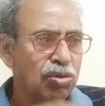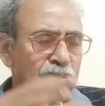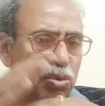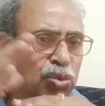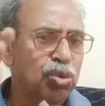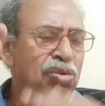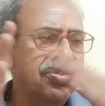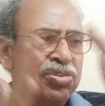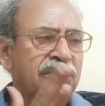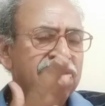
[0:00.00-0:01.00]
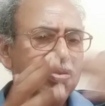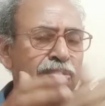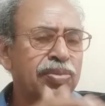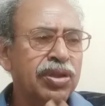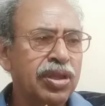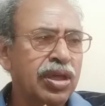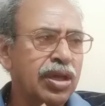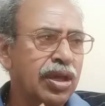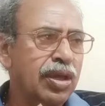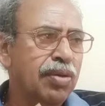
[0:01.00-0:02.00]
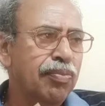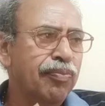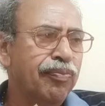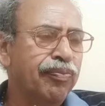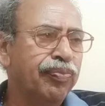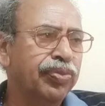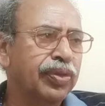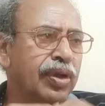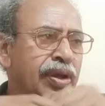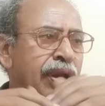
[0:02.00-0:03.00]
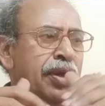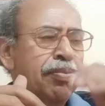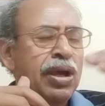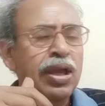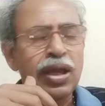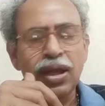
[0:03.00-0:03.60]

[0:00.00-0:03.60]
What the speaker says: So those things will be dealt by